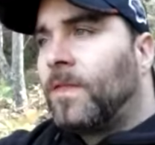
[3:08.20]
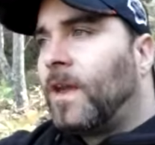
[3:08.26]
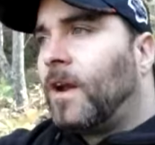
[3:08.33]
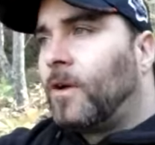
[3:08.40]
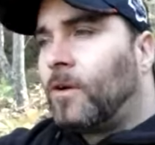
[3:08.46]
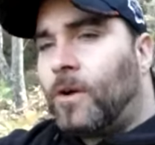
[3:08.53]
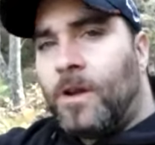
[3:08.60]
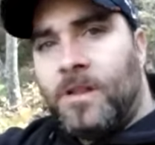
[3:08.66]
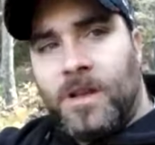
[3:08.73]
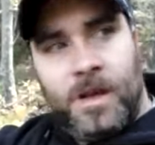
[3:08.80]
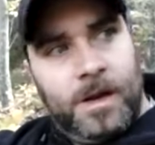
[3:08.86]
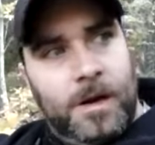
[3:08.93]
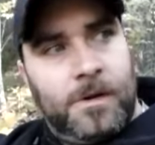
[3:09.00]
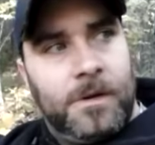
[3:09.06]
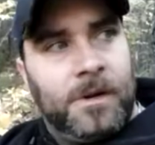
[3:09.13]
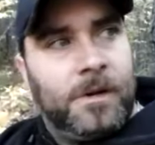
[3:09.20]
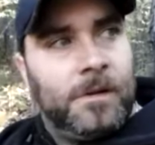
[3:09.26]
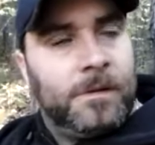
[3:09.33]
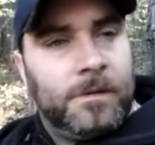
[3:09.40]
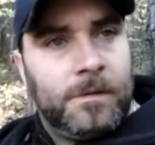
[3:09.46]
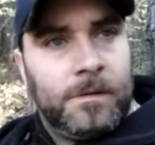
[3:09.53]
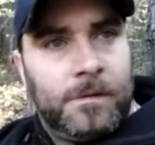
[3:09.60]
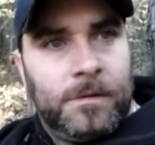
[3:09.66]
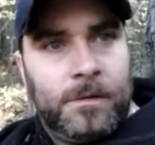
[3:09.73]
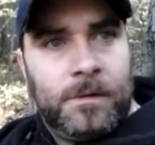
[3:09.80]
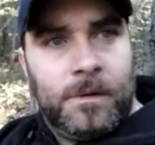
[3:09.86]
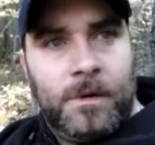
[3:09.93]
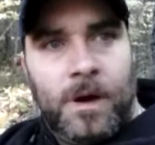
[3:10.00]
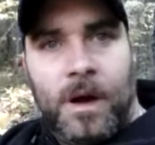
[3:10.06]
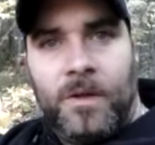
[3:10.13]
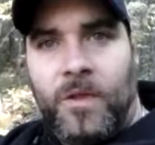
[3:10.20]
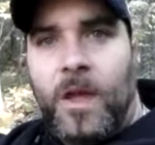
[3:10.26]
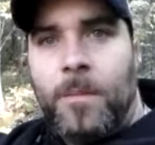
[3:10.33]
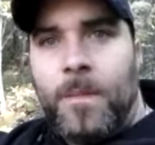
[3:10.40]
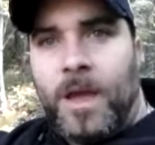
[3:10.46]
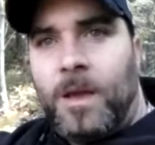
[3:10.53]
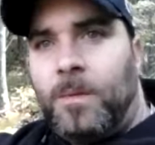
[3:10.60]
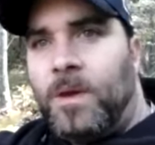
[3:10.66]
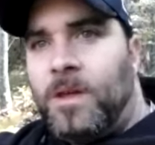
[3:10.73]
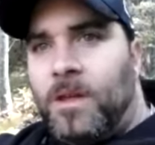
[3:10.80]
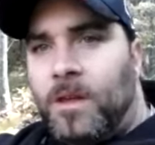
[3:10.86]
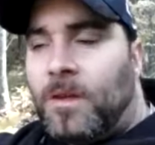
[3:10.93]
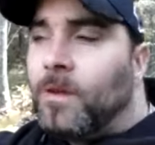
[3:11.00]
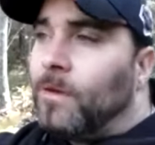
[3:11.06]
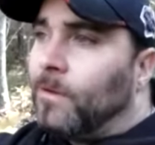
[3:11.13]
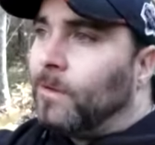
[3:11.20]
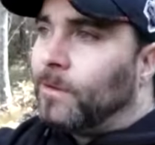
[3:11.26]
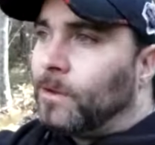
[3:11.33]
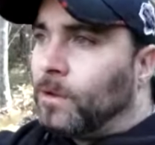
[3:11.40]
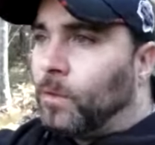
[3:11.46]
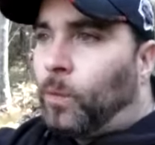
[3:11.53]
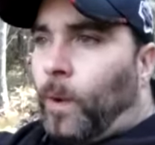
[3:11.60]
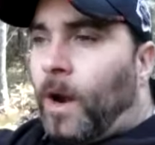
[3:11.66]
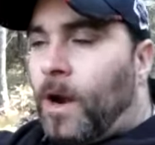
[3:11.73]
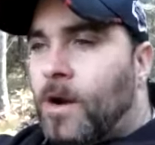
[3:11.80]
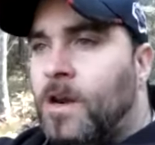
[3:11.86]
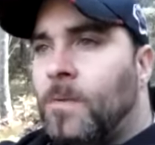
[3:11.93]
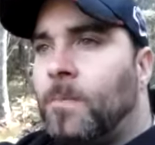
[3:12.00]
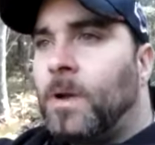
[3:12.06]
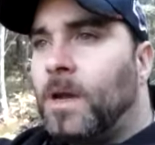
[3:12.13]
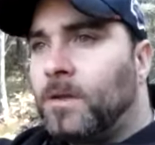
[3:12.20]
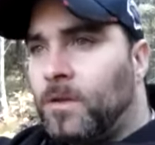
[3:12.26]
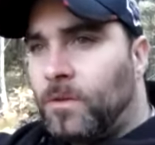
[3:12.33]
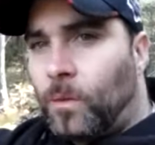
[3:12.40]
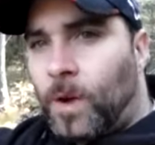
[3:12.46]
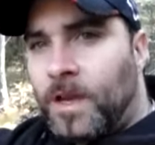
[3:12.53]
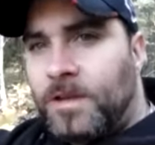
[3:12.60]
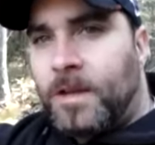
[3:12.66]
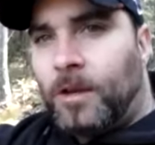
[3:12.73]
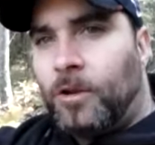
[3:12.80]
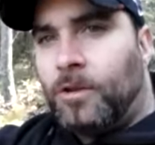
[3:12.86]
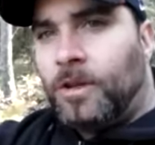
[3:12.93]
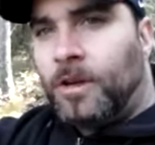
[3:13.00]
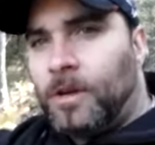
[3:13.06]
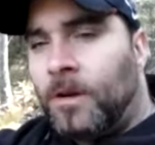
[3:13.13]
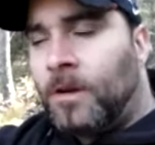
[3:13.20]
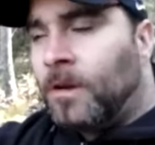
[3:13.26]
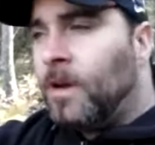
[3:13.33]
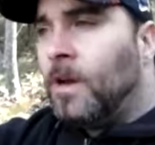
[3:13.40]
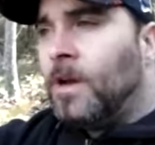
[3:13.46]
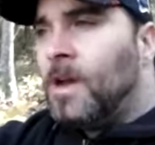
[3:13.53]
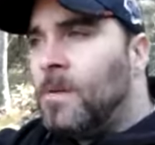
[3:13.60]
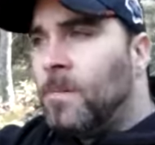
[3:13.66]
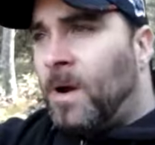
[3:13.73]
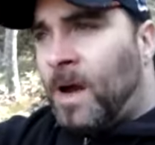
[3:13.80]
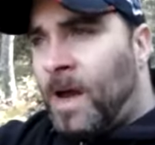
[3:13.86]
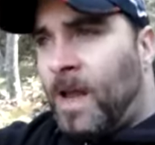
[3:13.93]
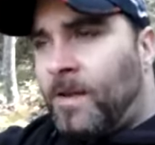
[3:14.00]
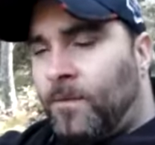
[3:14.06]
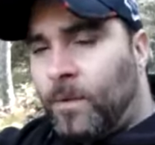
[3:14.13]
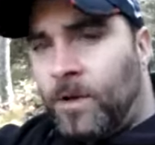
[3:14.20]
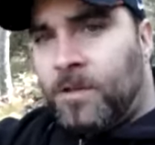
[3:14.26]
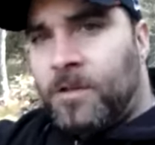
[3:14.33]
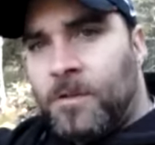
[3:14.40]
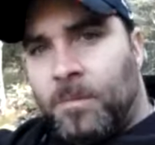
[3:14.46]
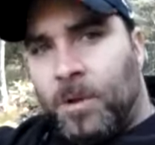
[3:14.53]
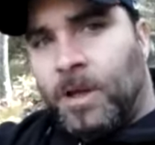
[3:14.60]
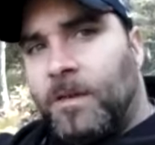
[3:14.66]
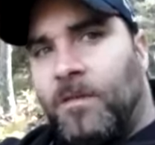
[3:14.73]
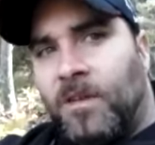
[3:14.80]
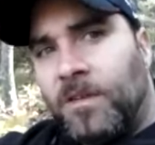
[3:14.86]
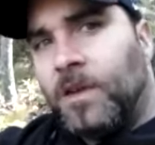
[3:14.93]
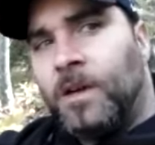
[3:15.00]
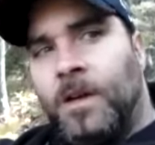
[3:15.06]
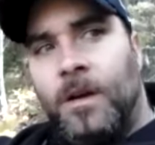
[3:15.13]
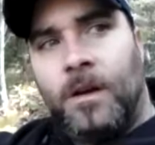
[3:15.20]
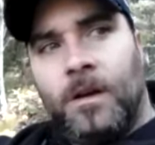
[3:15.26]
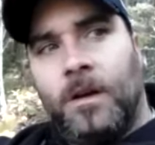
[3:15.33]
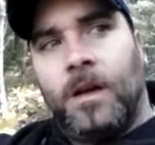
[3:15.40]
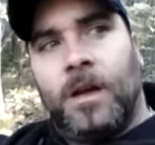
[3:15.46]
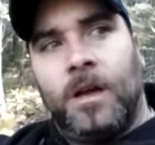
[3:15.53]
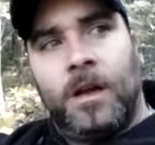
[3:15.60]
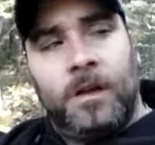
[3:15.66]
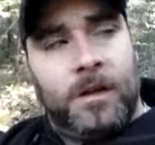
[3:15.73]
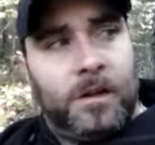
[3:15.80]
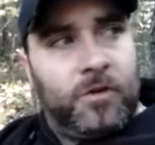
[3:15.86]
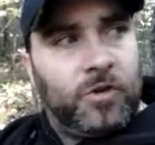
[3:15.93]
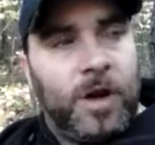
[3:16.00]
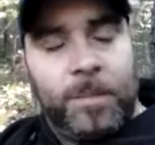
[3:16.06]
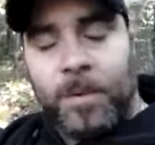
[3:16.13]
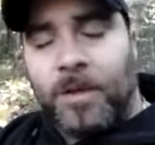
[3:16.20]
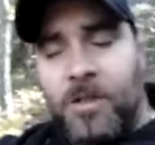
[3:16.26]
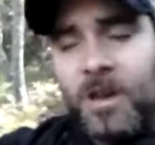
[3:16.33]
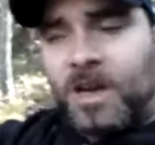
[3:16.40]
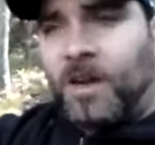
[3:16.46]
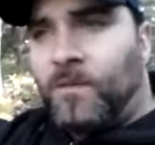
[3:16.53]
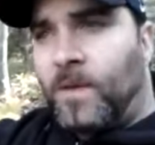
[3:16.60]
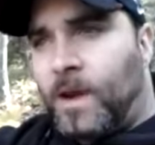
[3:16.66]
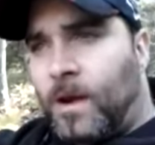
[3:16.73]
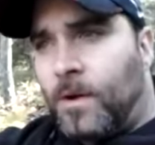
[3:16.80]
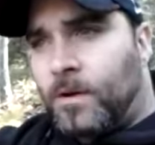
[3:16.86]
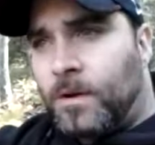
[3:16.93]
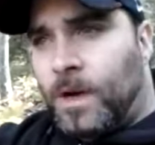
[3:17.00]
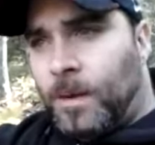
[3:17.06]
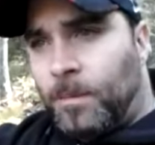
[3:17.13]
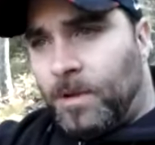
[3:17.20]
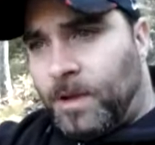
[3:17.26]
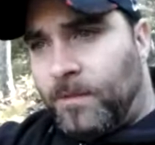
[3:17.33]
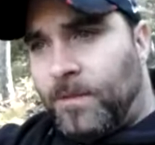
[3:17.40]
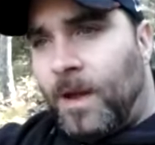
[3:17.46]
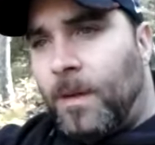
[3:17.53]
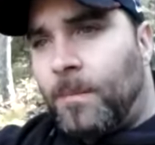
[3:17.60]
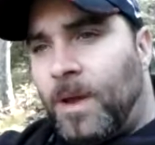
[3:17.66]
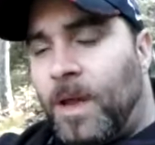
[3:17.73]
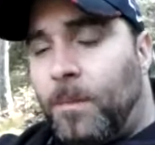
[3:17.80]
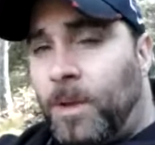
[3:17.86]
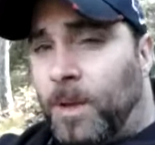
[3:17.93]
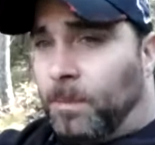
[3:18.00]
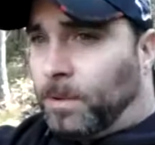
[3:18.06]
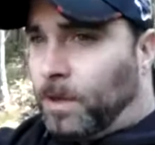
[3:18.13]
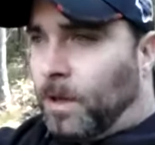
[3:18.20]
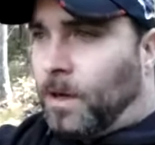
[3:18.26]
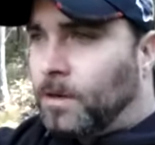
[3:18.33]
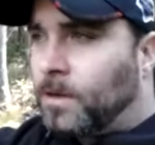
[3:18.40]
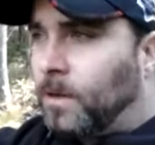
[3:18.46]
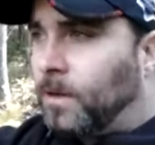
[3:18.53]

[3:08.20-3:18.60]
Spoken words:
they are in the area. They may be a little rare compared to the white-tailed deer, but I have reason to believe that they're here. And the droppings that I found, I believe that maybe belong to